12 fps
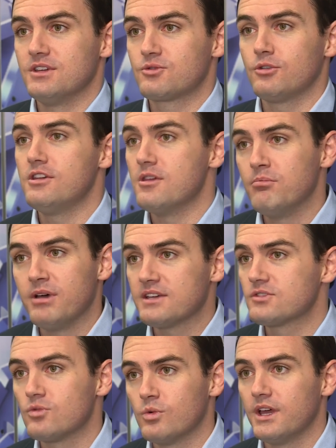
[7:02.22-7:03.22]
is really the
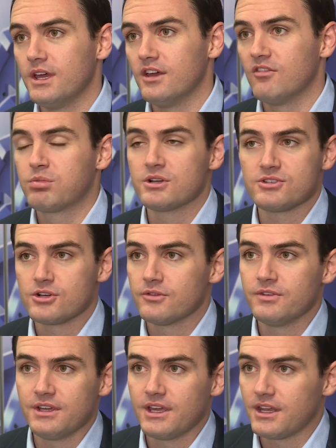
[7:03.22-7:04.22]
best way of
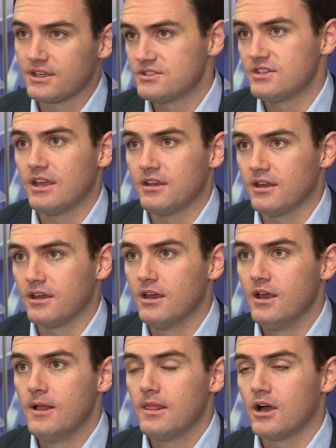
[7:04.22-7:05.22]
preserving and extending
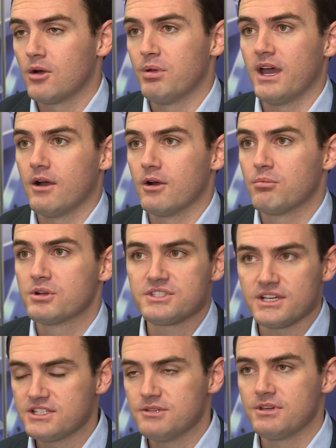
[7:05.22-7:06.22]
our power,
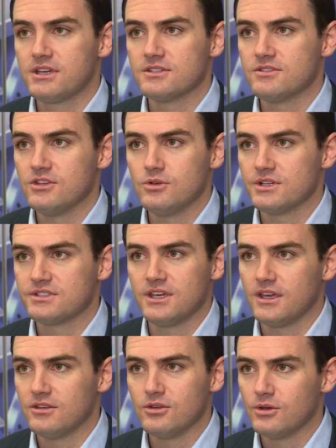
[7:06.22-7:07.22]
precisely because the U.S.
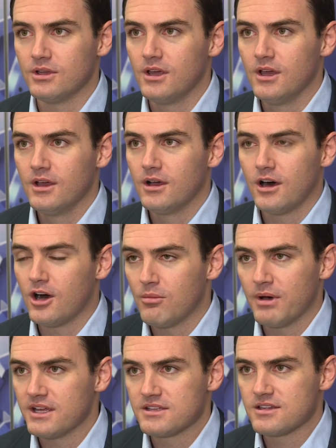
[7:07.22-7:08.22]
can't do it all
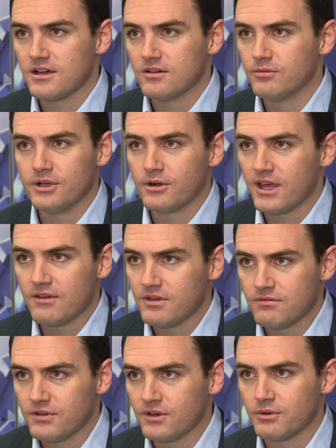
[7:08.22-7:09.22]
by itself. We don't have
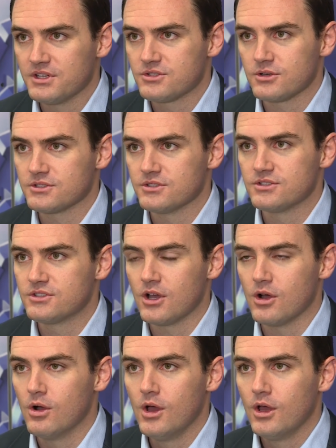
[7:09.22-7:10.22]
infinite resources.
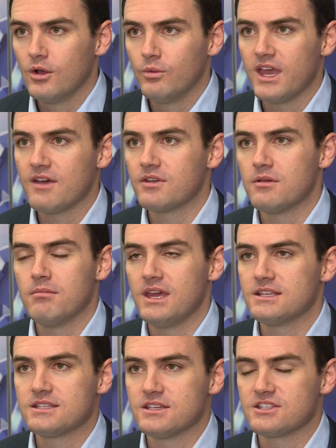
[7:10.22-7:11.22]
So we have an
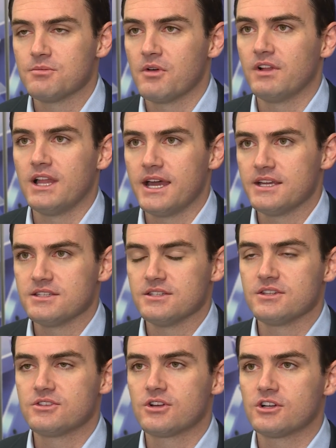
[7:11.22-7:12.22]
immense system of alliances.
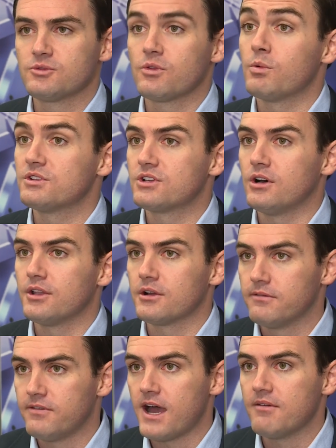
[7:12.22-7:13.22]
It starts with what's called our
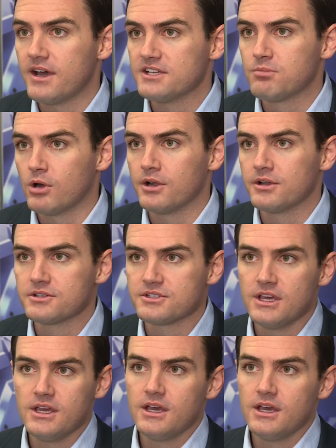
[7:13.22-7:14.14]
Five Eyes partners.